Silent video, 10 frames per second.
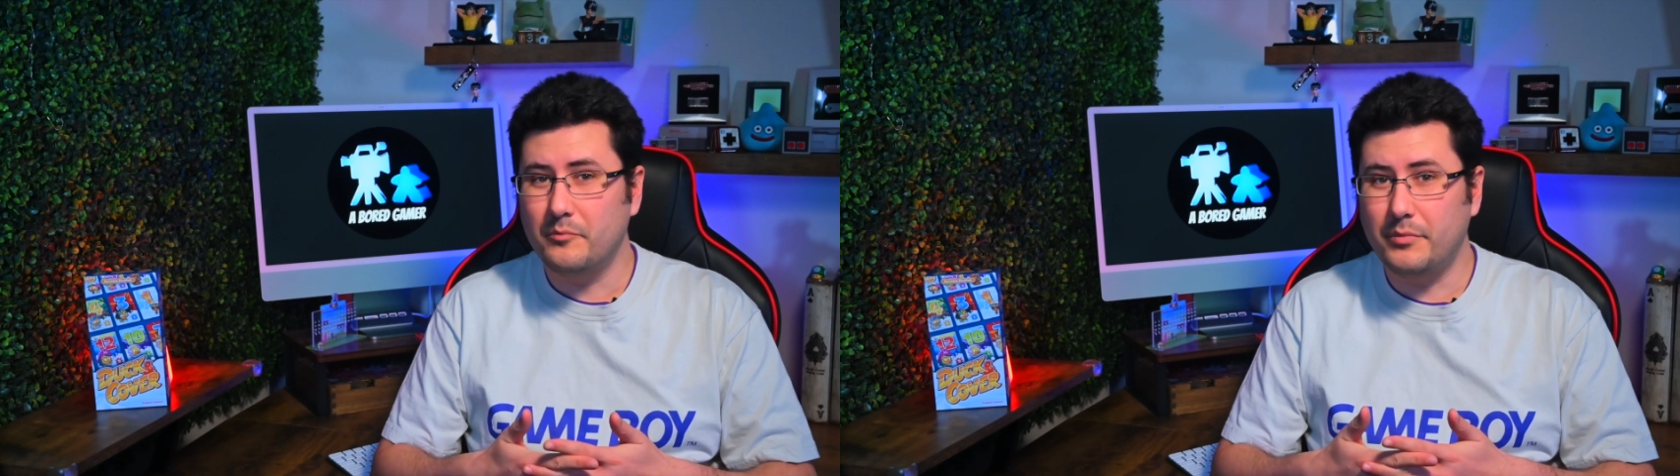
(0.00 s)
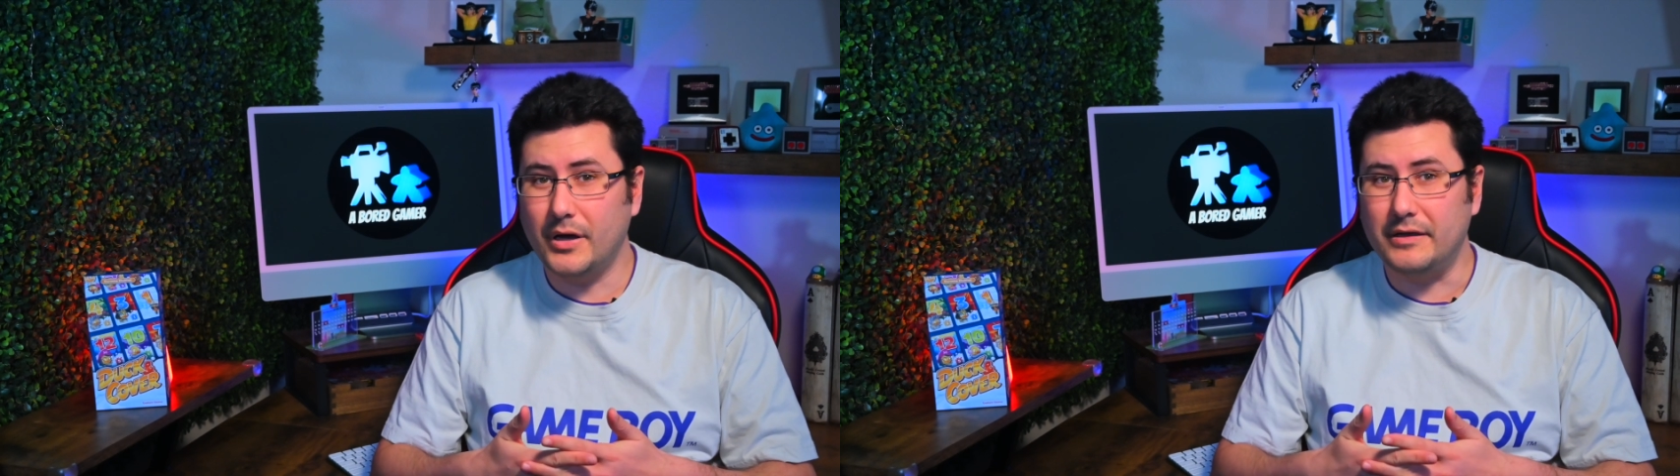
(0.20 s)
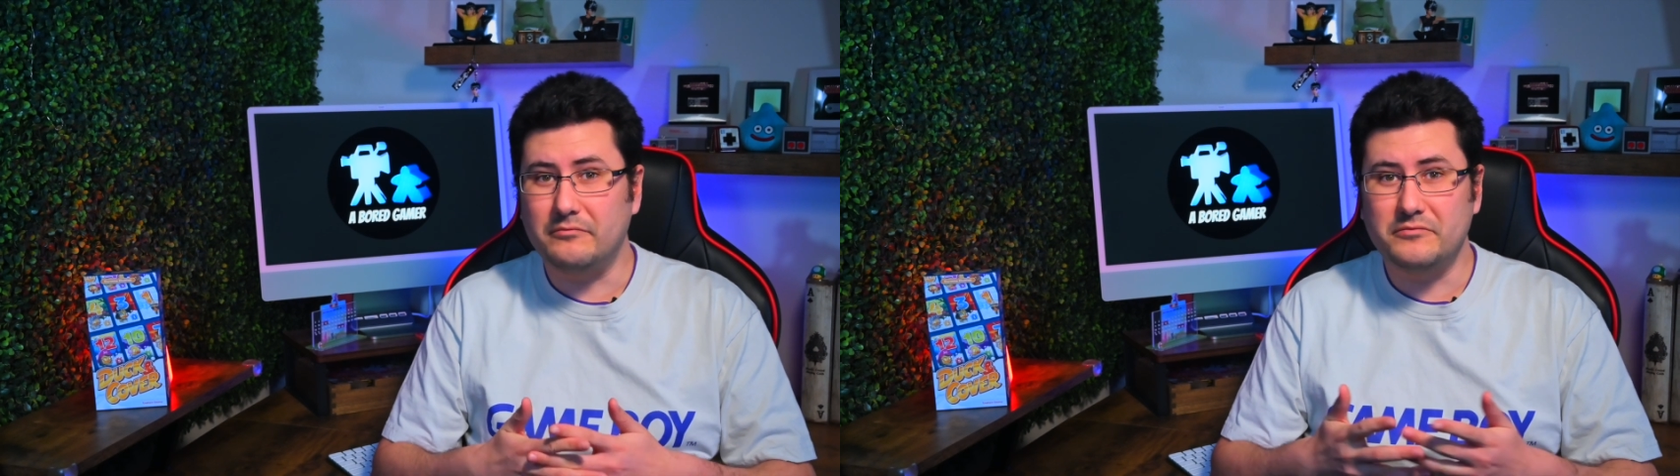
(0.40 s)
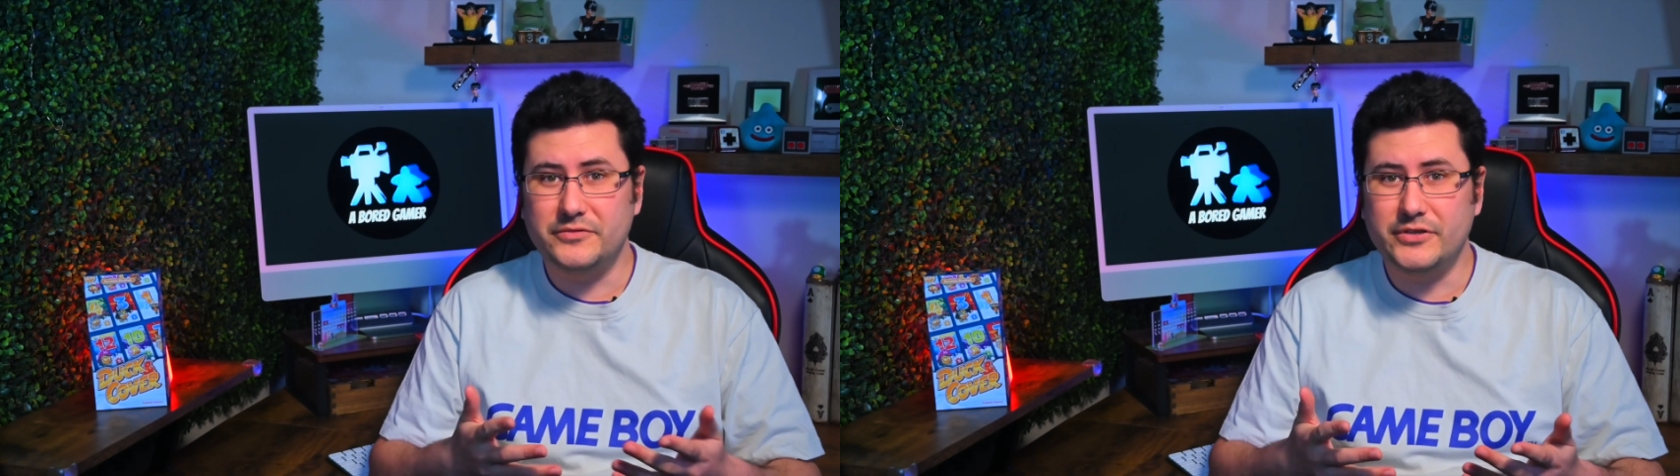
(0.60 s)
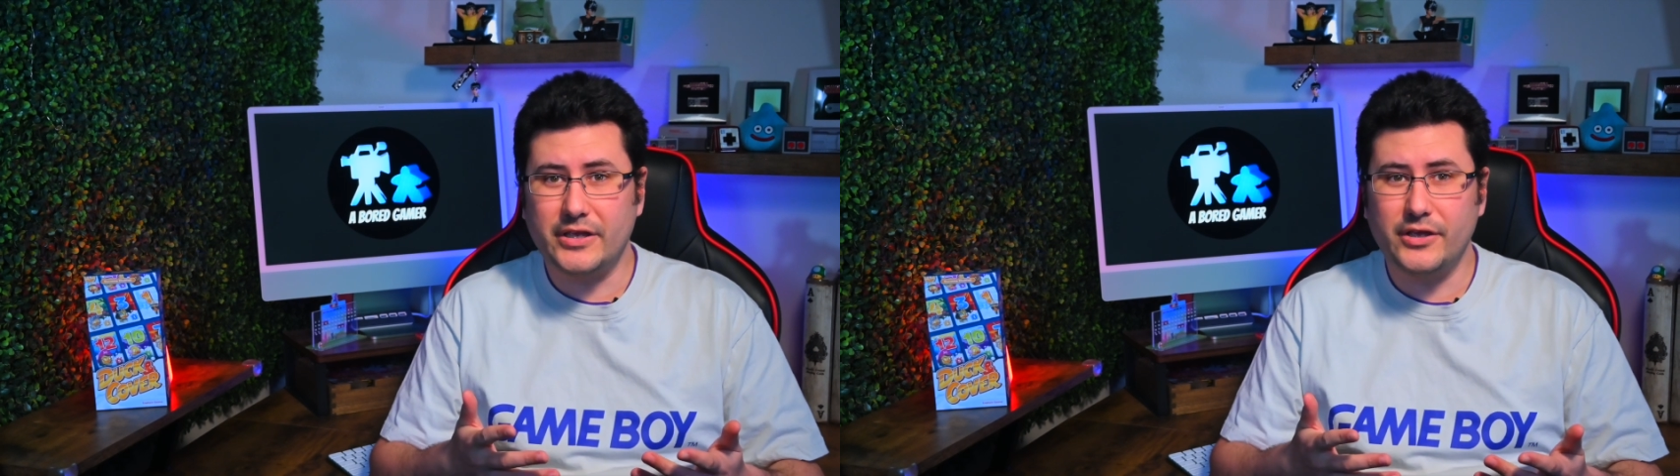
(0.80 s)
But
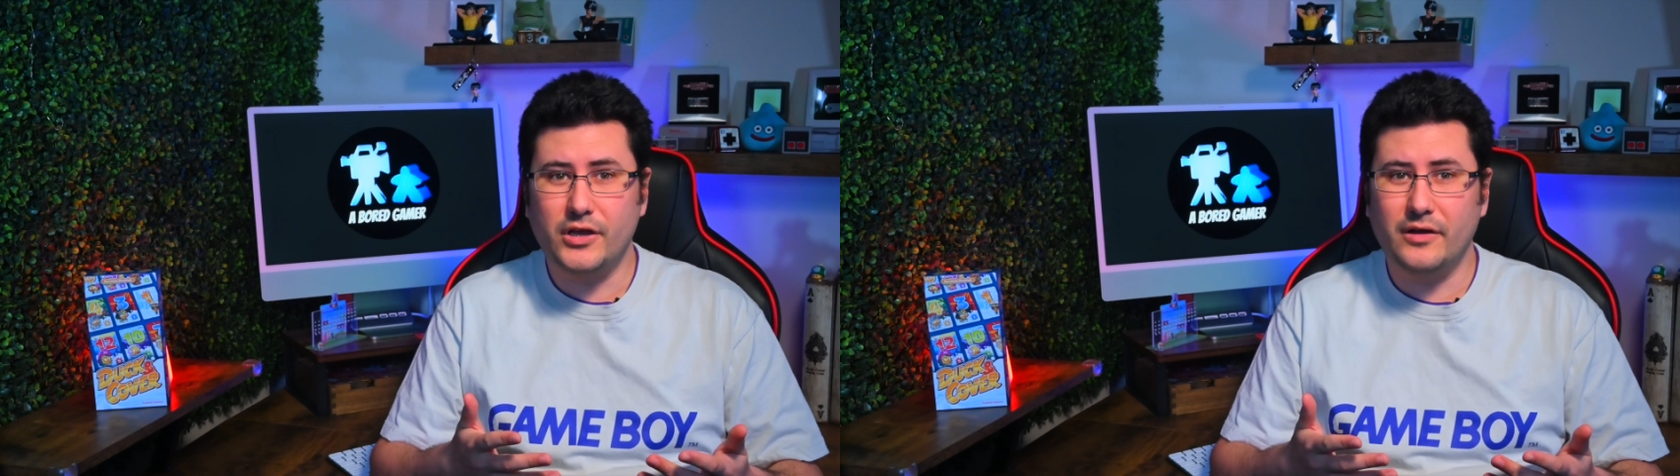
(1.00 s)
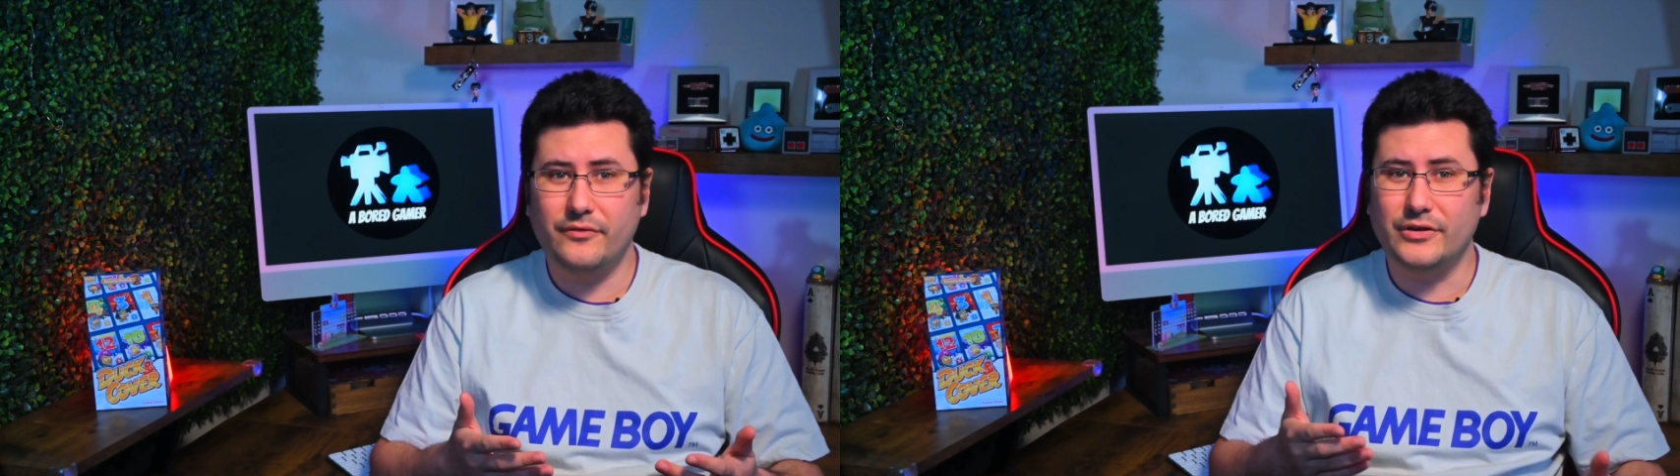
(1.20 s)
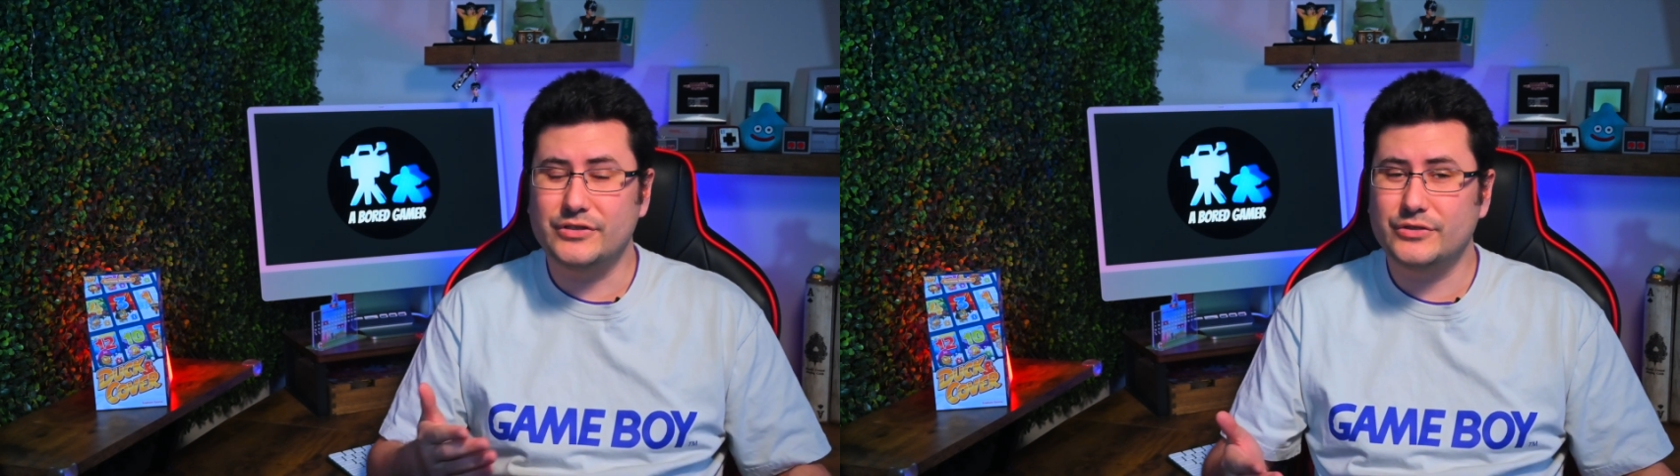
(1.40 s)
Duck and Cover is